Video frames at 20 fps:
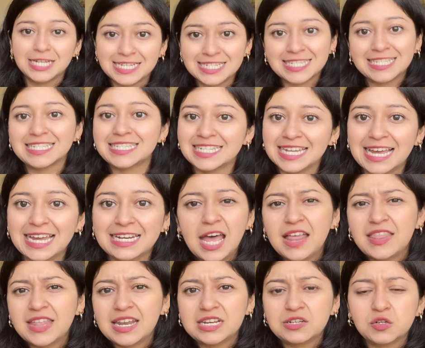to decide.
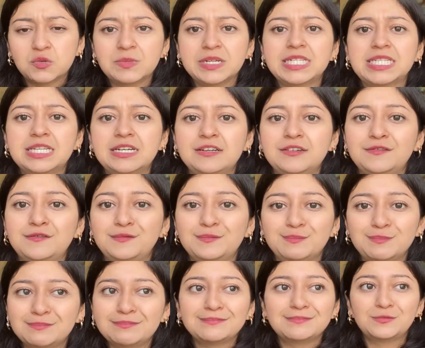And then I told myself,
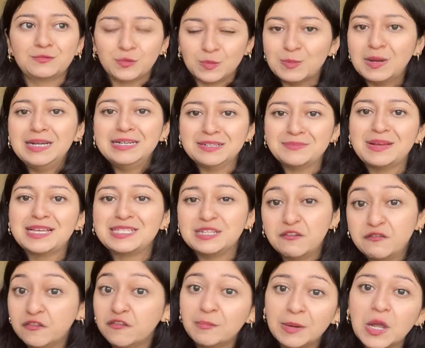reminding
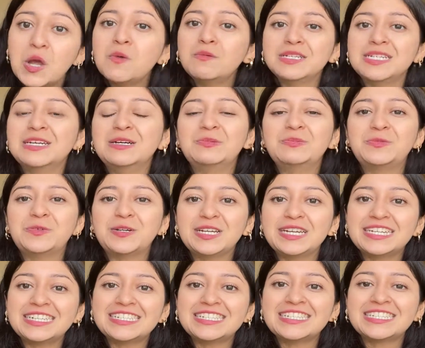myself of my own tip,
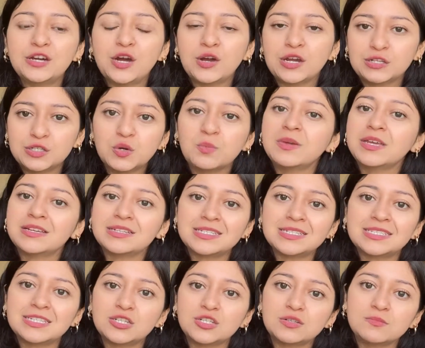right, is, okay, don't make a
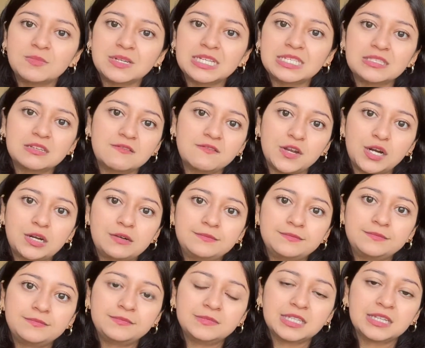decision based in fear.
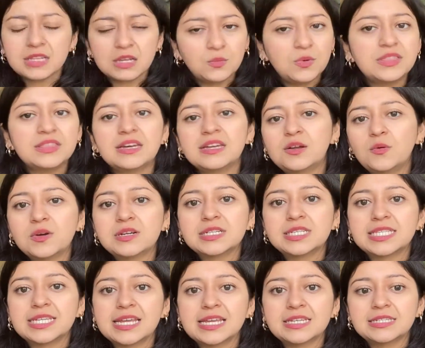With that, I want to
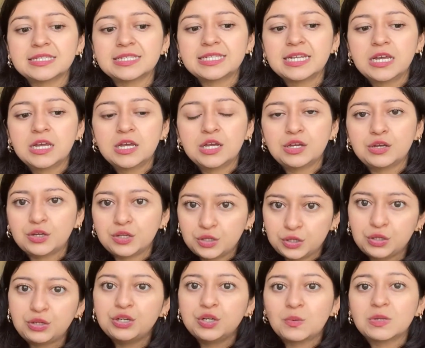say is,
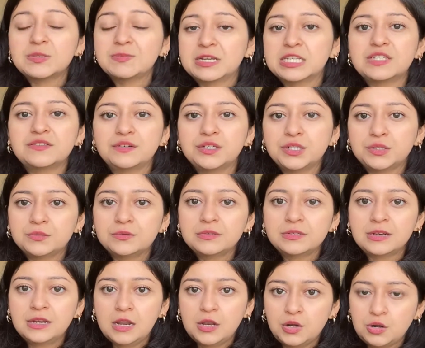you know what's best for you
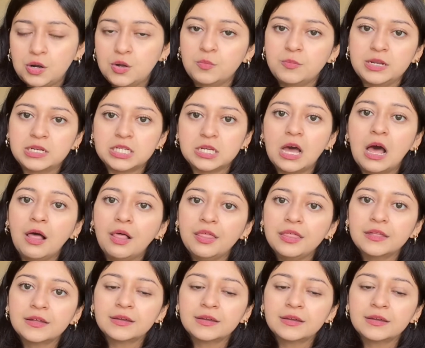and your own mental health,